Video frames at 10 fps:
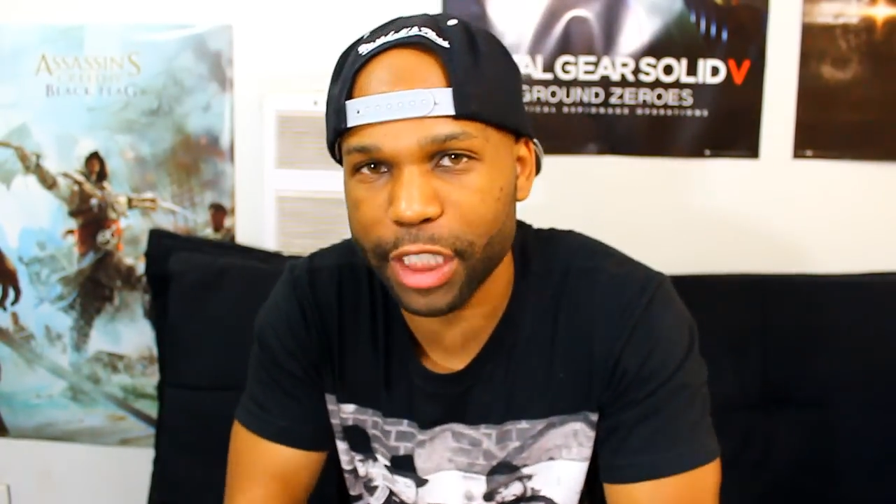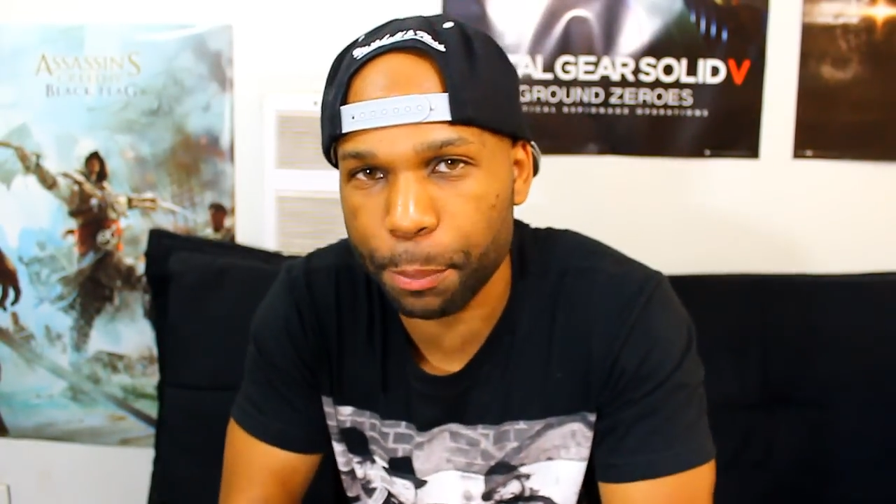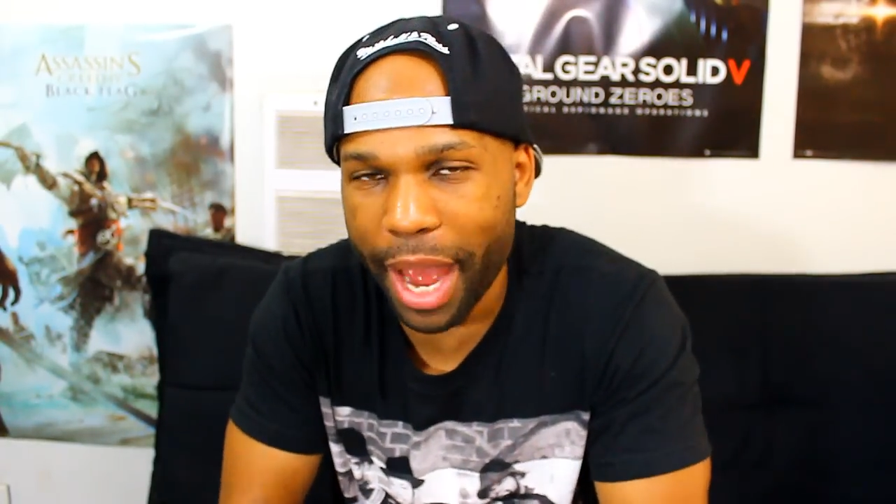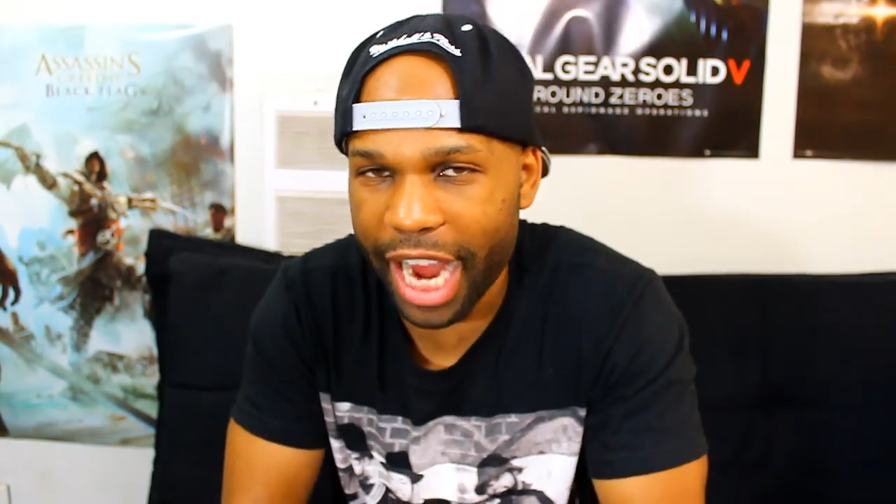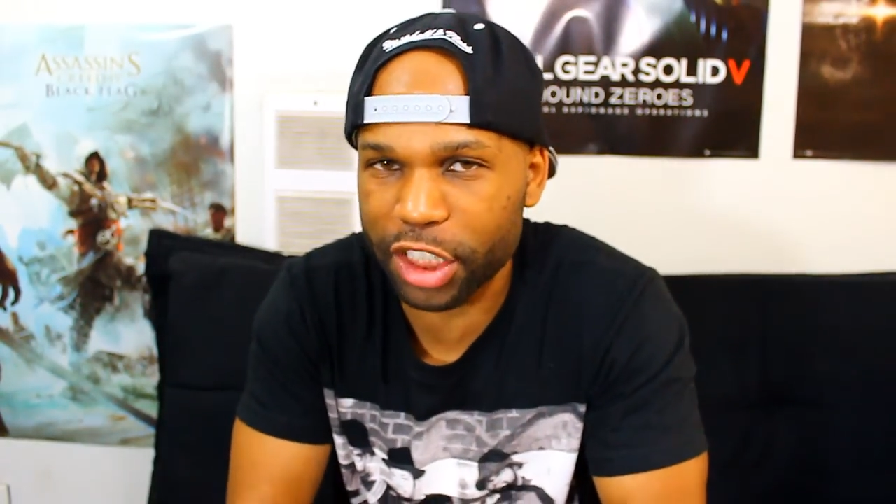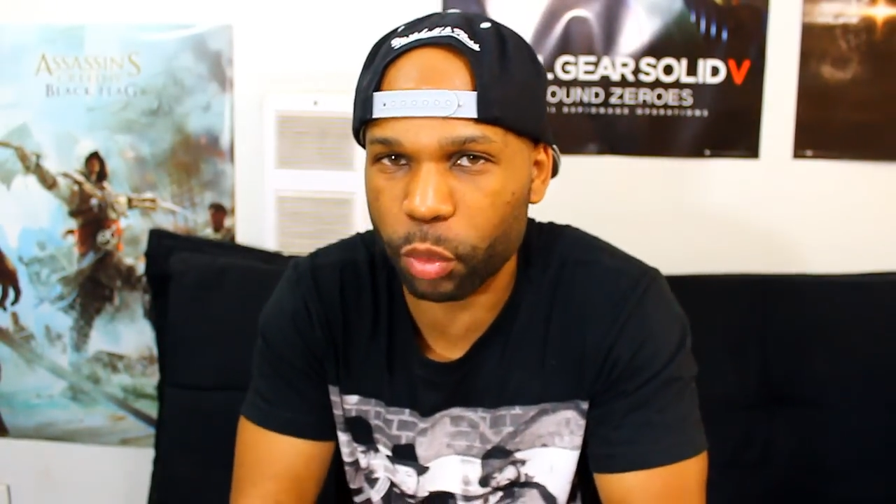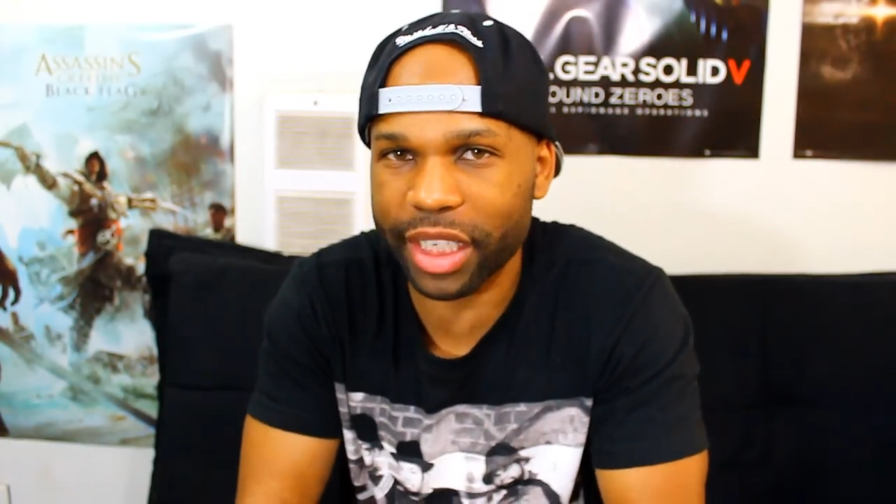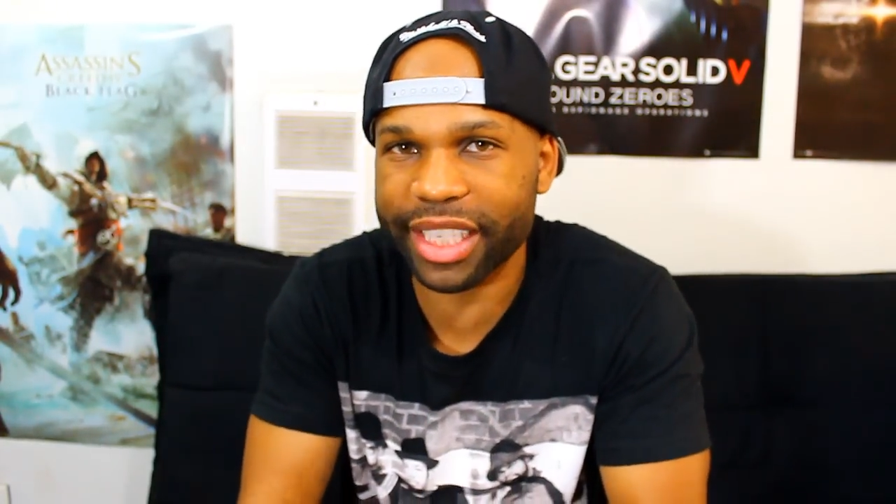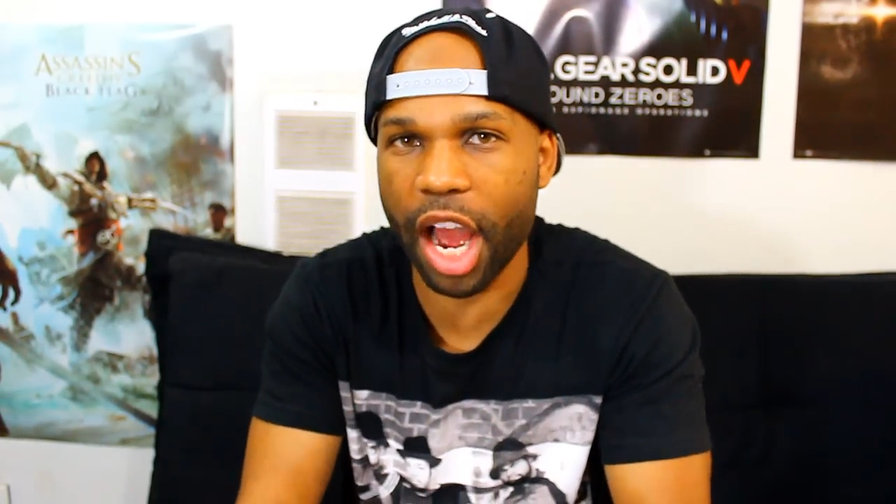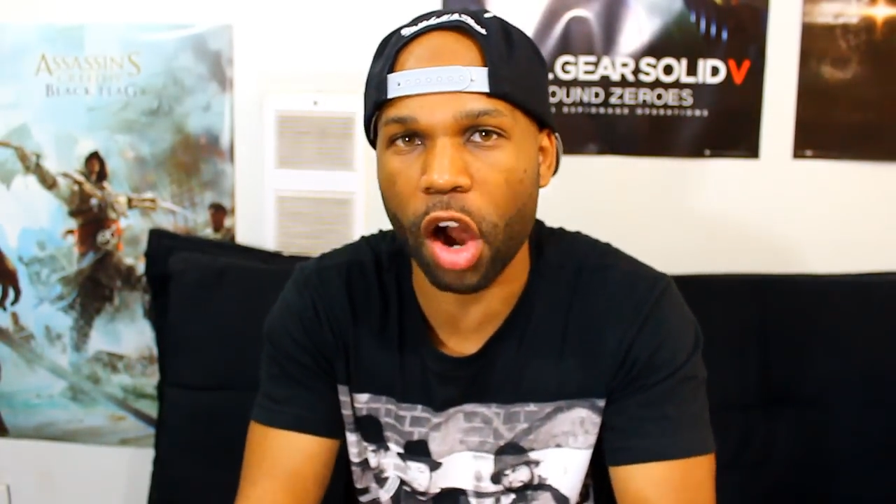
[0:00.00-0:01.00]
UPS package
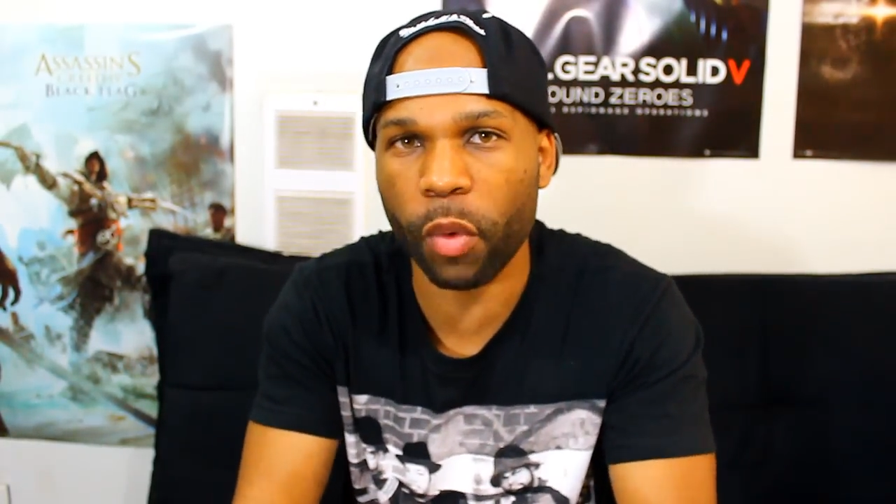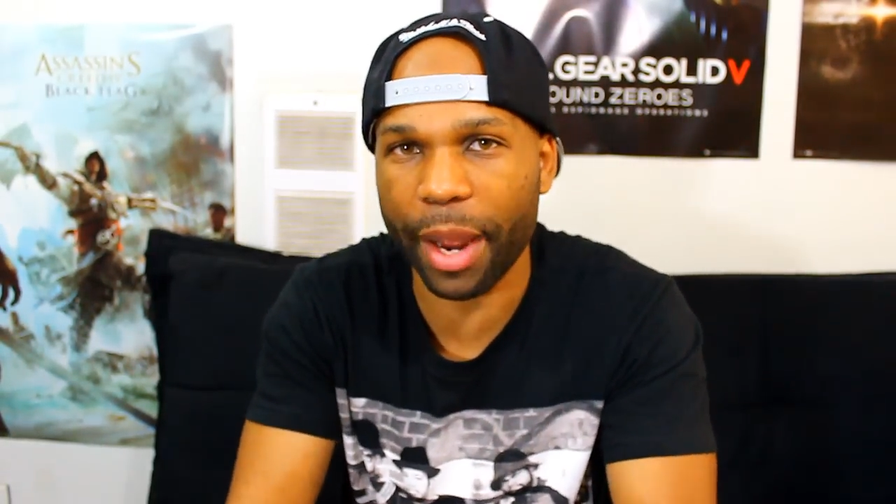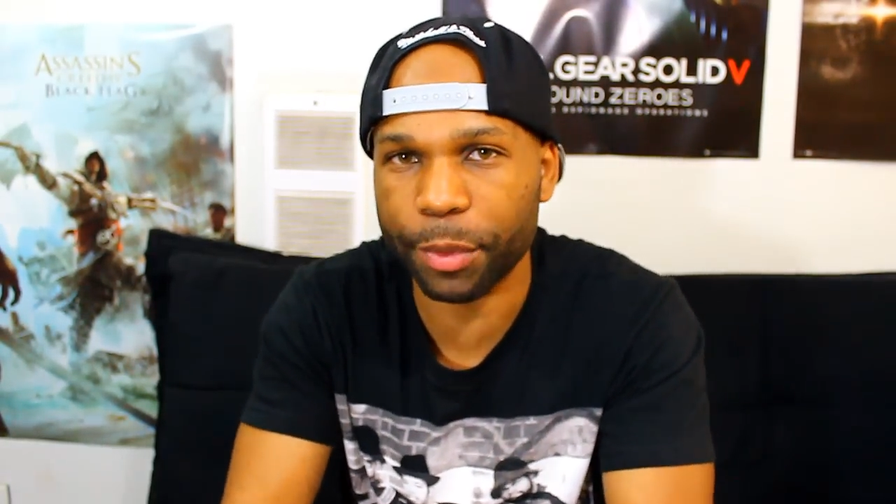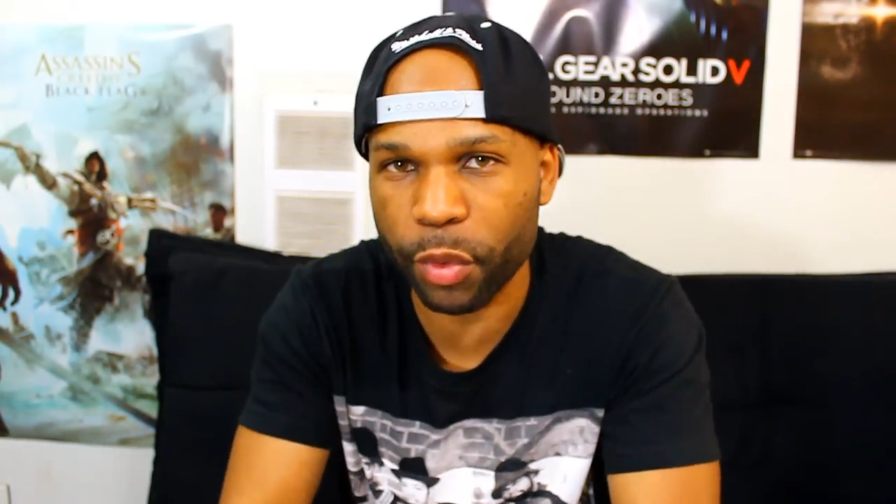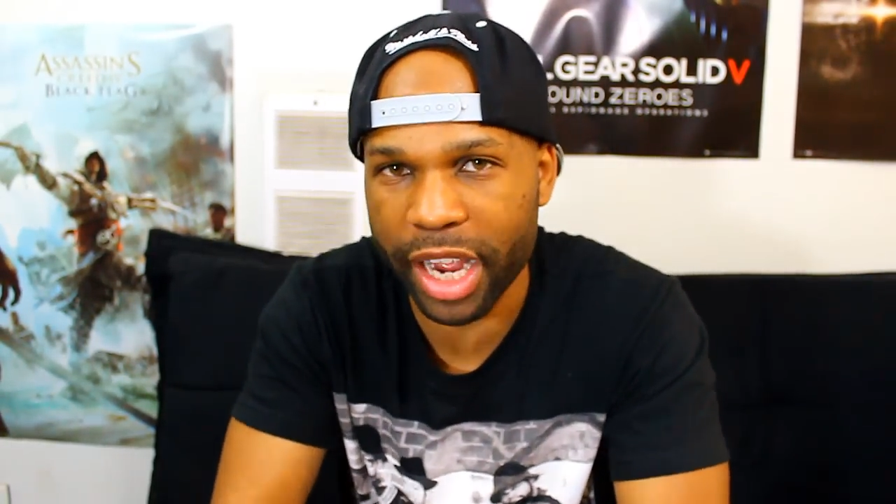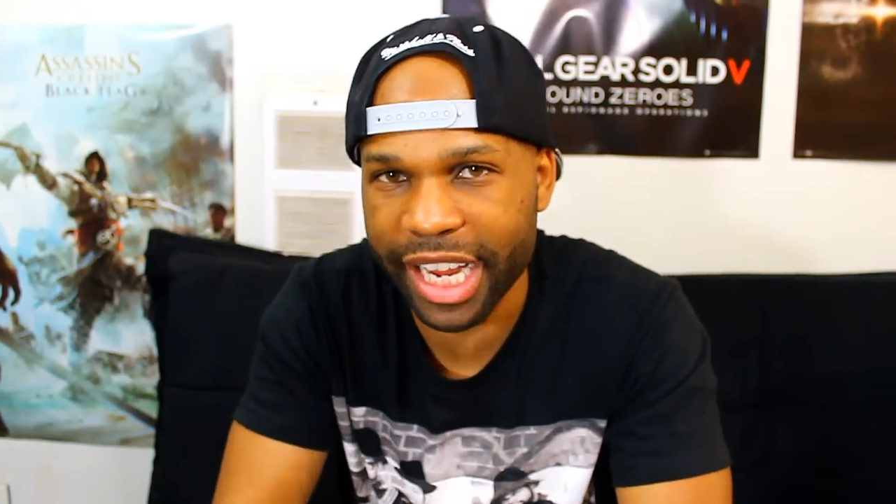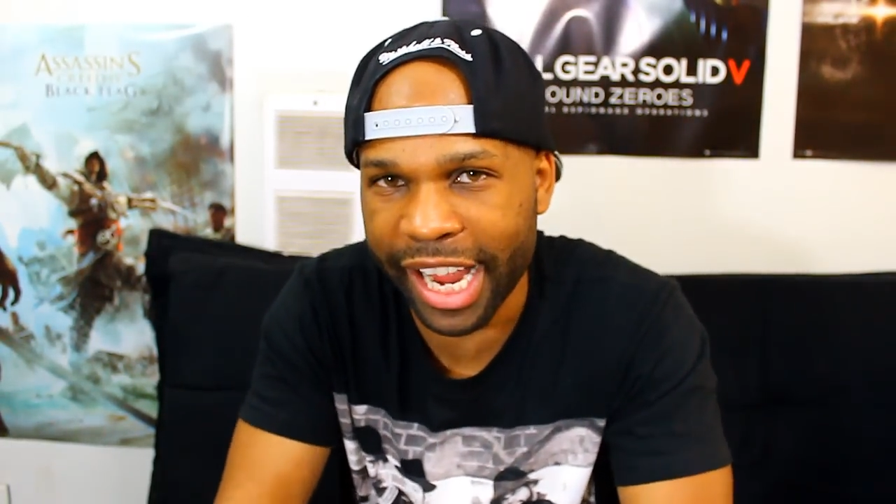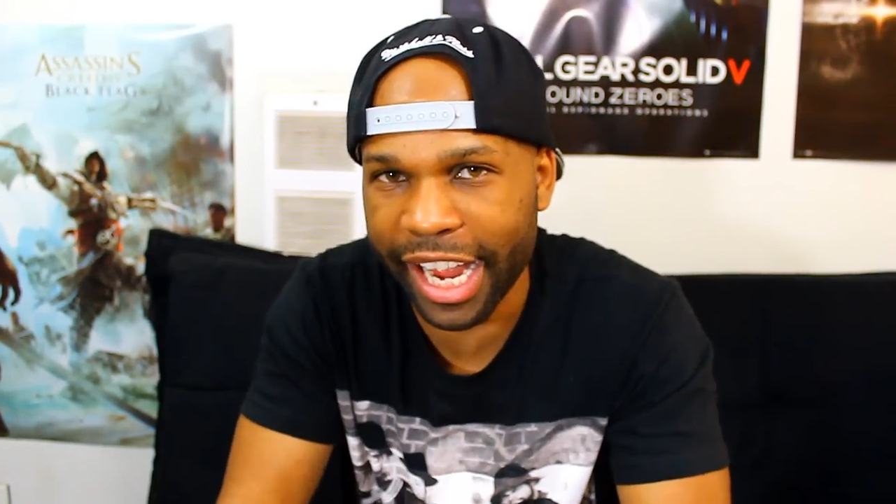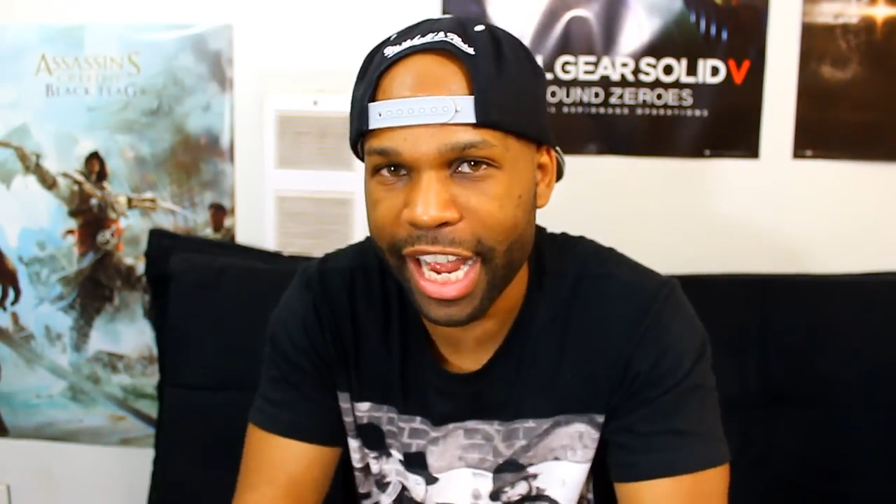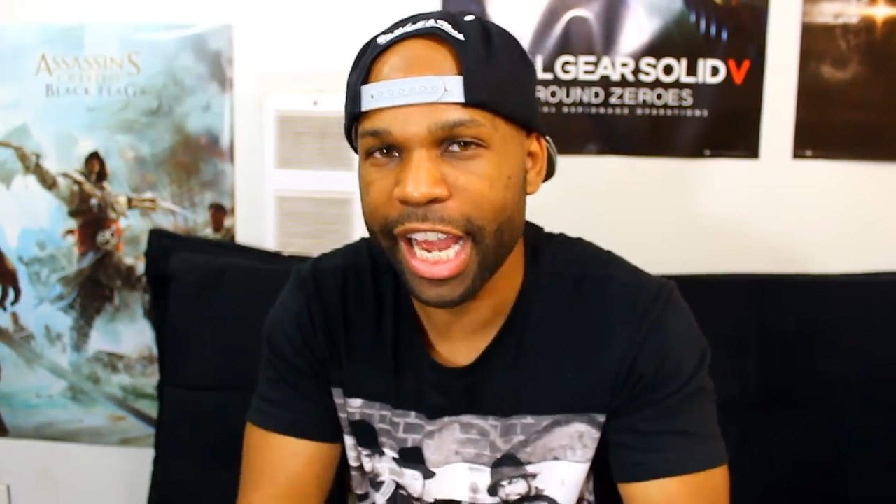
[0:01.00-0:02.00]
with a towel wrapped around
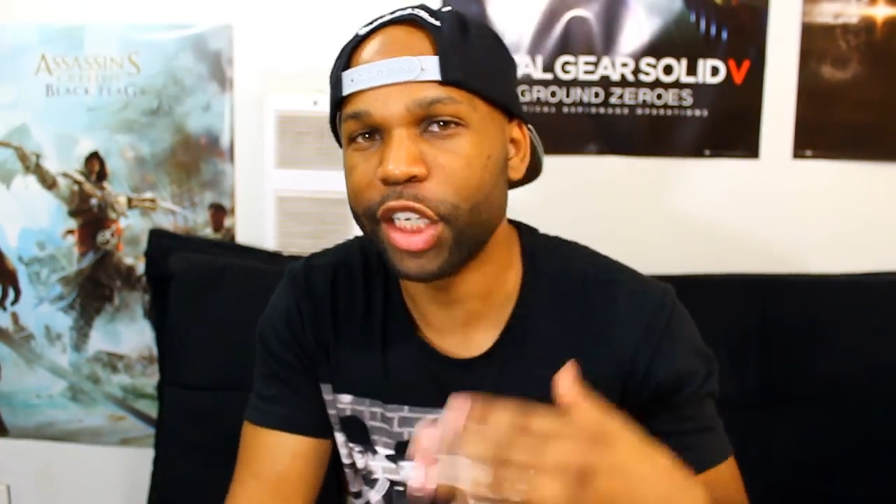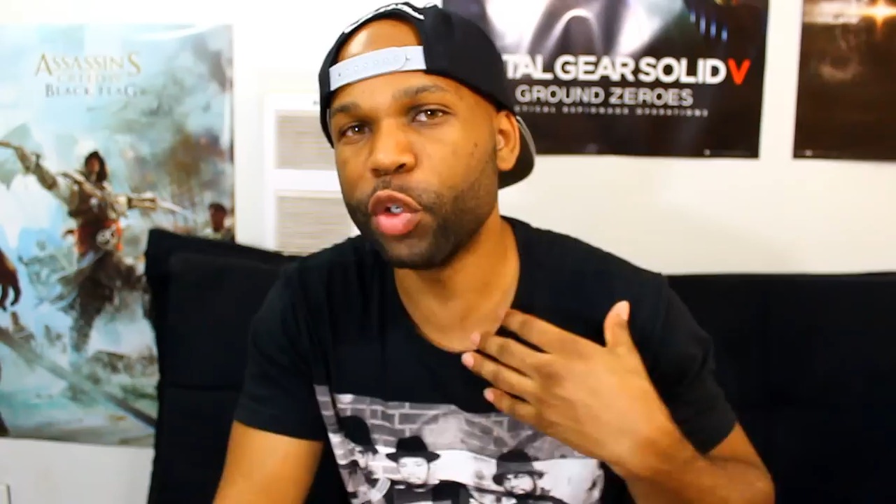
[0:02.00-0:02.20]
your head?